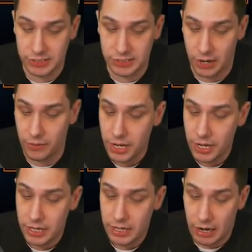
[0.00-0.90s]
So,
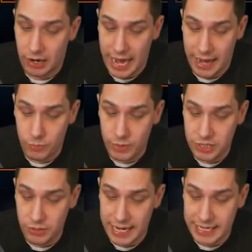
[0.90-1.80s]
all right, we
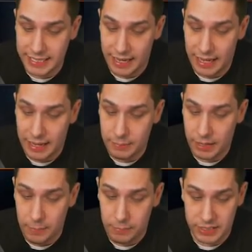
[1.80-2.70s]
do get um,
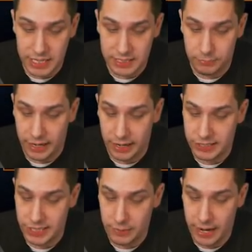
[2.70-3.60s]
a couple of decent
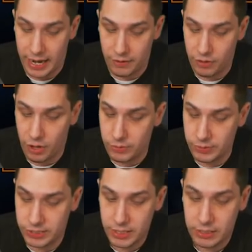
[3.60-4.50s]
players anyway out of
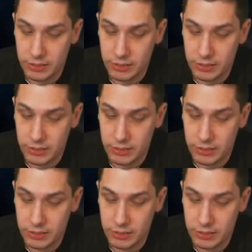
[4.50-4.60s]
those.